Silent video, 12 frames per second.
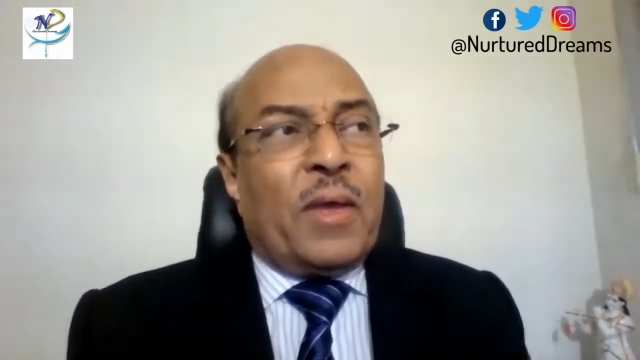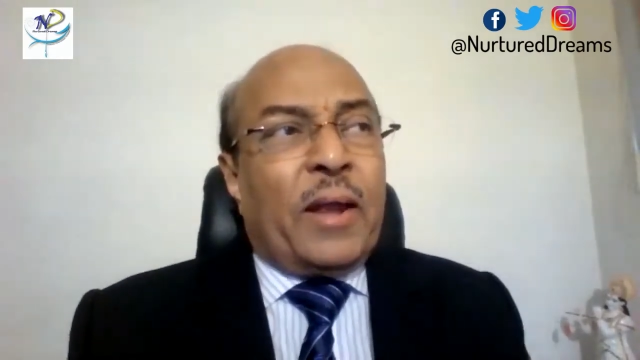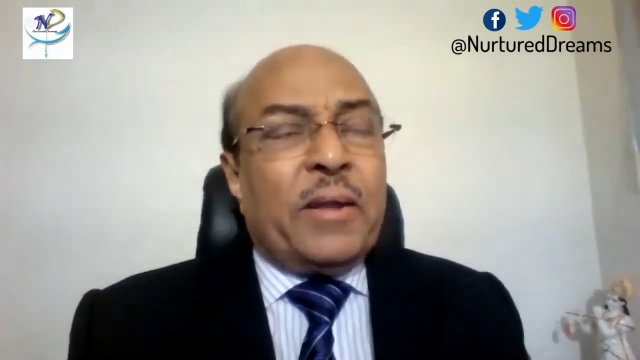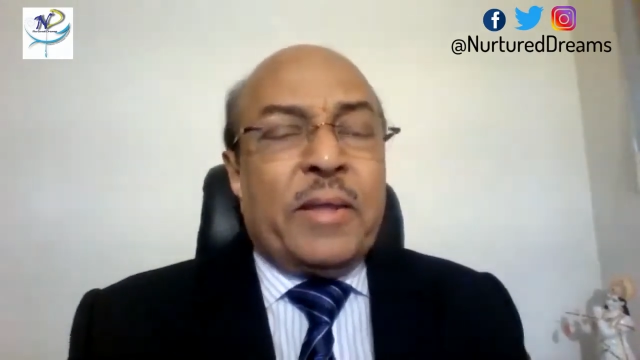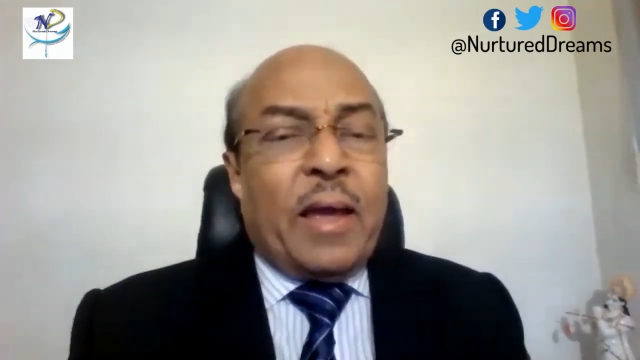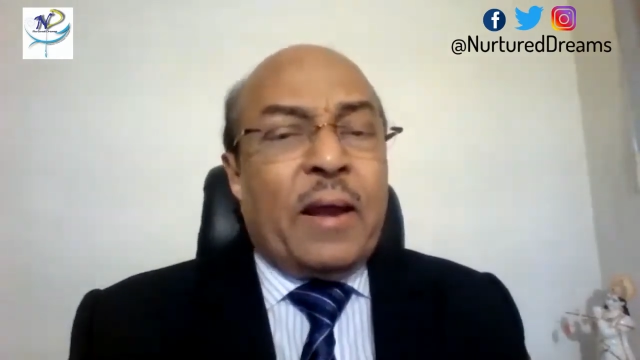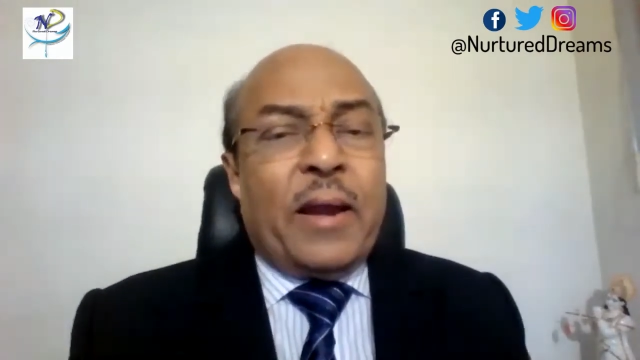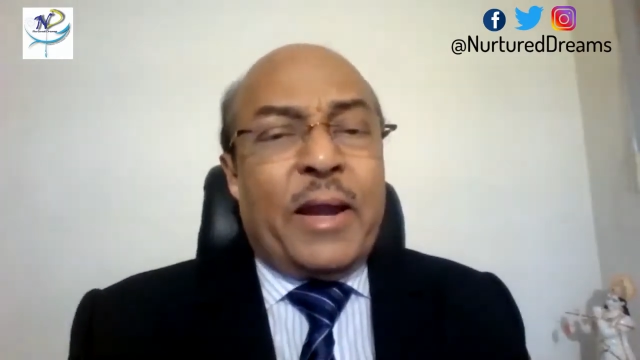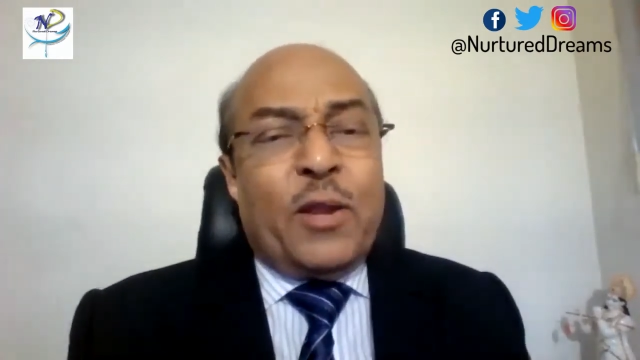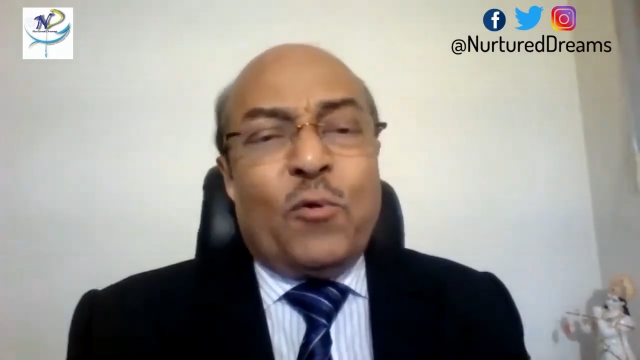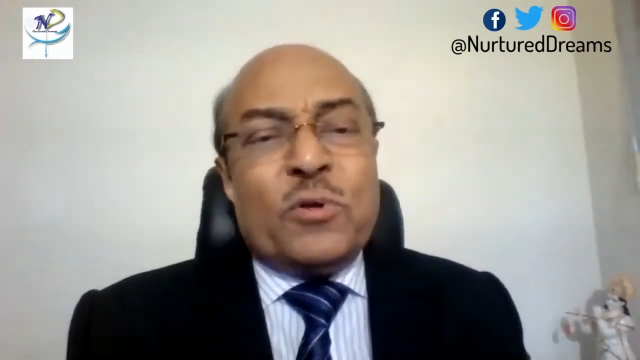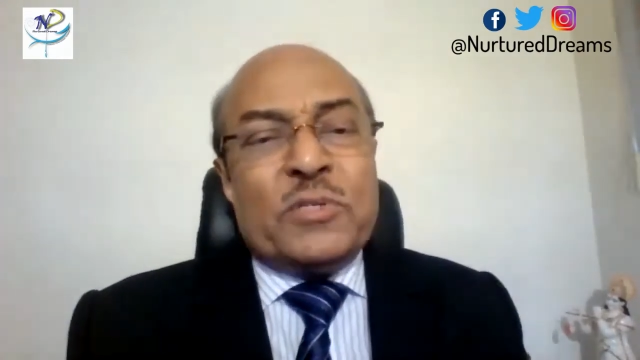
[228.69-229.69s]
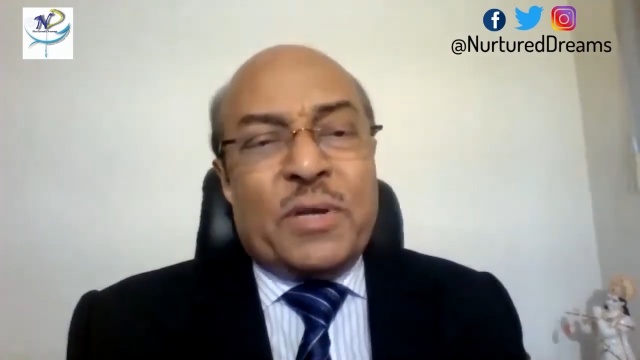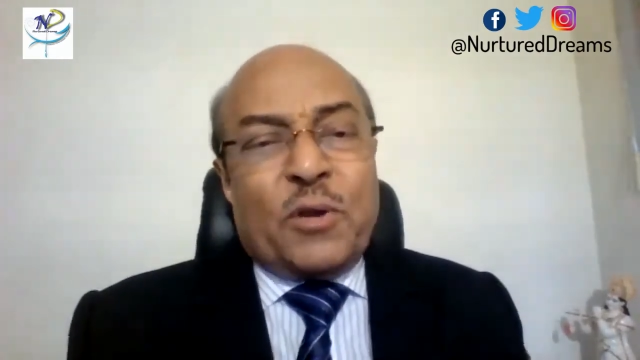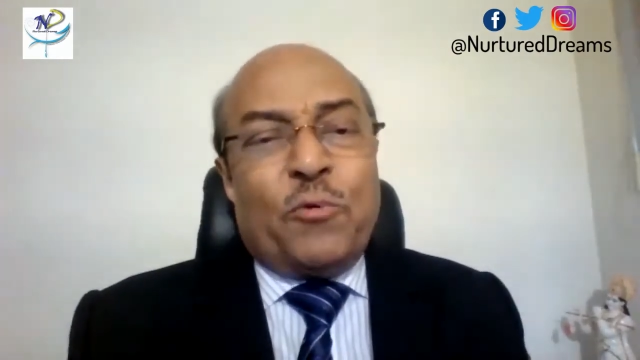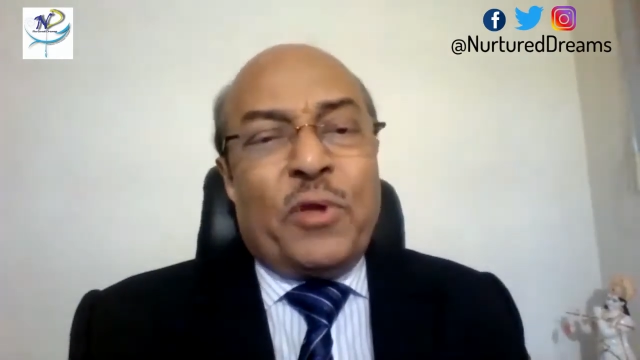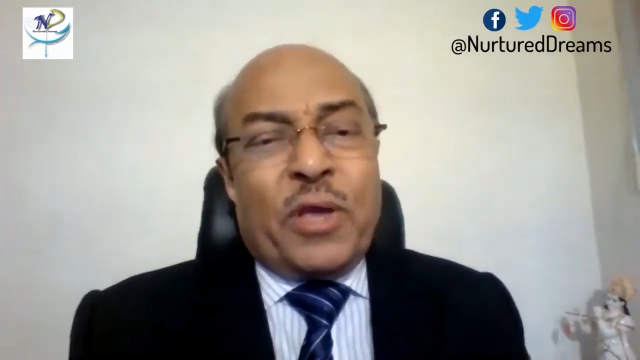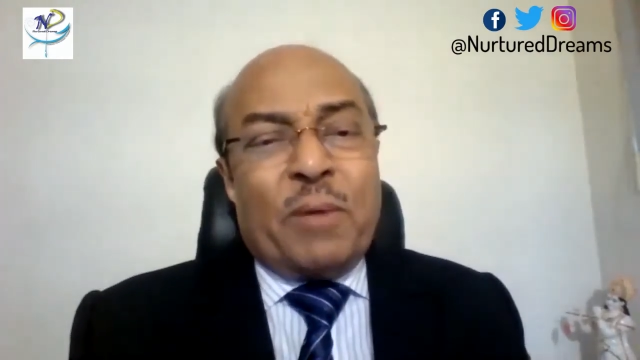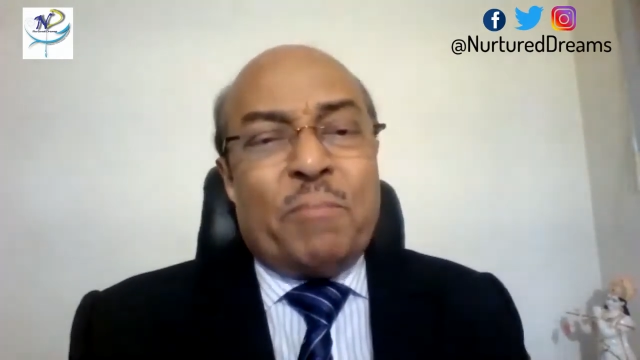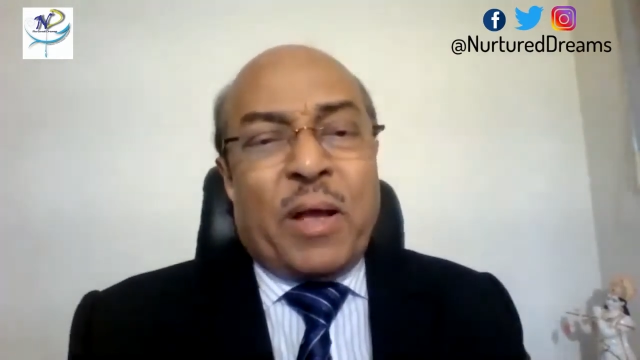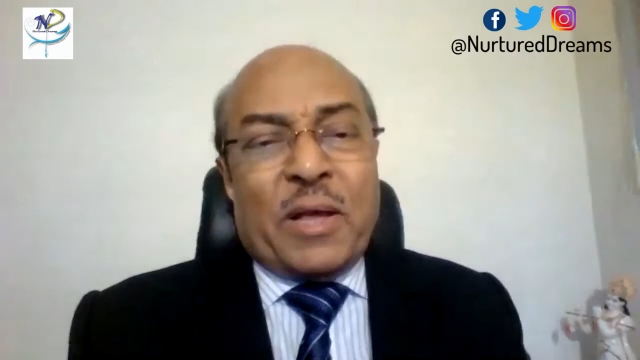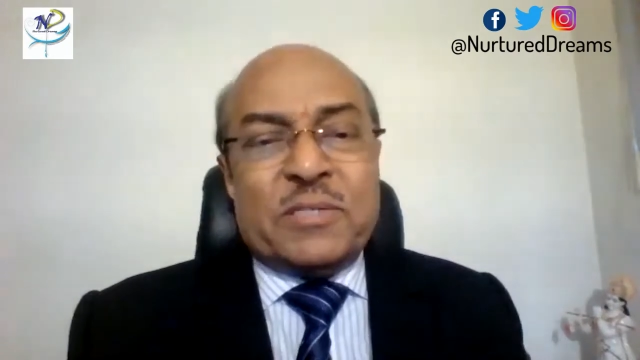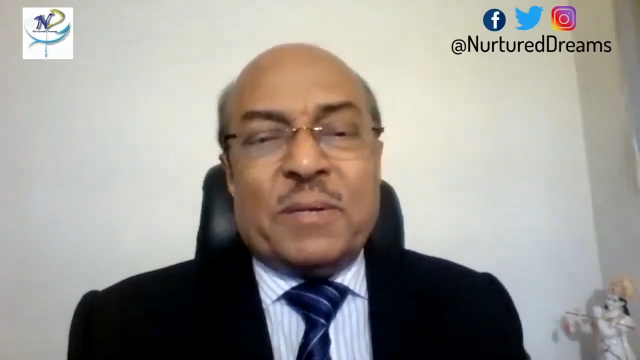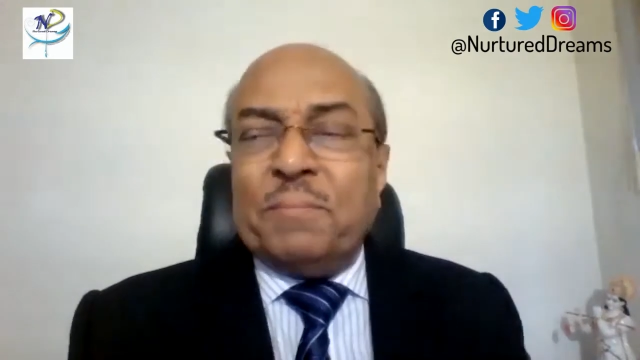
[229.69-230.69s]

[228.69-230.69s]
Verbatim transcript: And the young lady was interviewing him asked